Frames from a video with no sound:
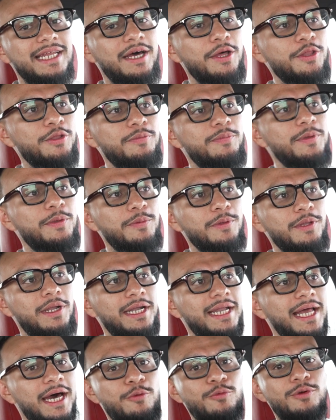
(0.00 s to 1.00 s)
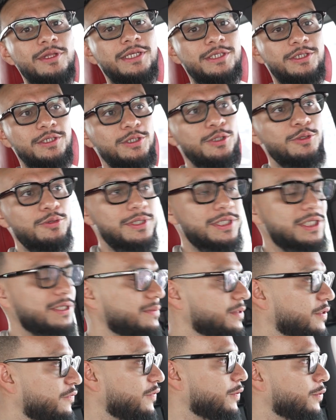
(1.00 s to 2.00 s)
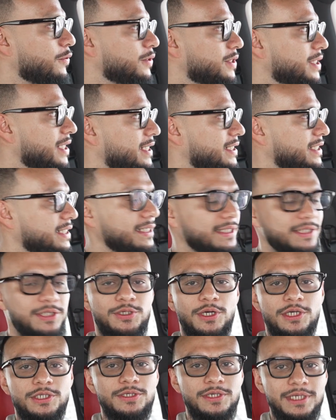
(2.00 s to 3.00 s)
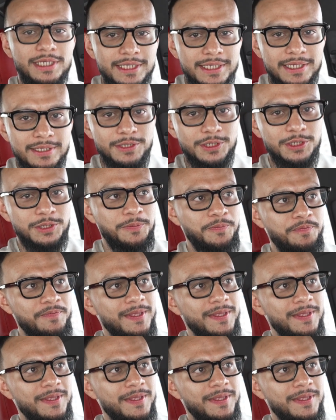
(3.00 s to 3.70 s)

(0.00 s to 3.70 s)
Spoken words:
other people are not willing to do in terms of negotiation and structuring deals.